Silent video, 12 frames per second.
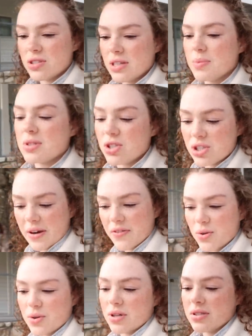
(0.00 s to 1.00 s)
it was a chef
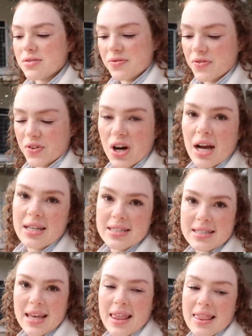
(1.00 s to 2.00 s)
who cooked for us,
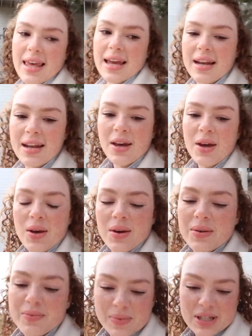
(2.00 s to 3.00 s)
and then
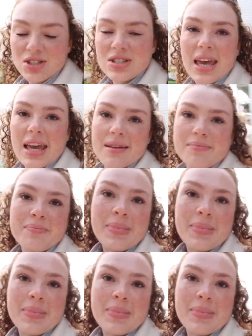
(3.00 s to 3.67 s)
we just ate.